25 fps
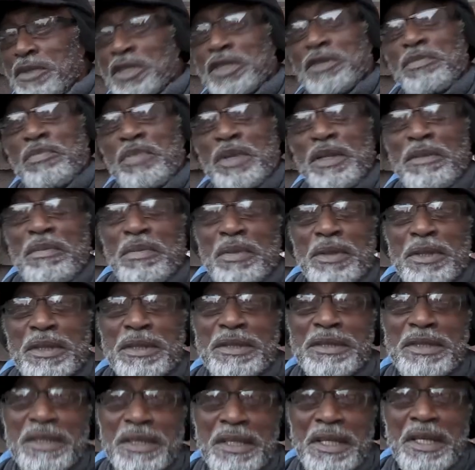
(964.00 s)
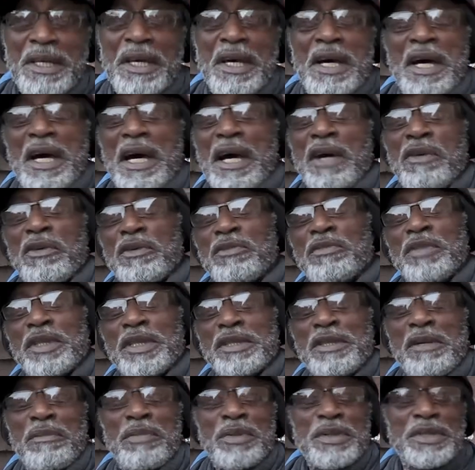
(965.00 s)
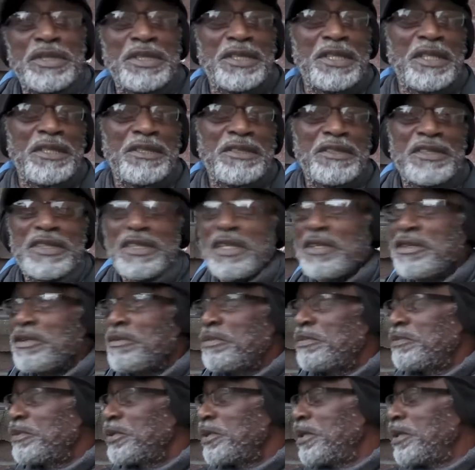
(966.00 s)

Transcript: much people. I would be in a position to set up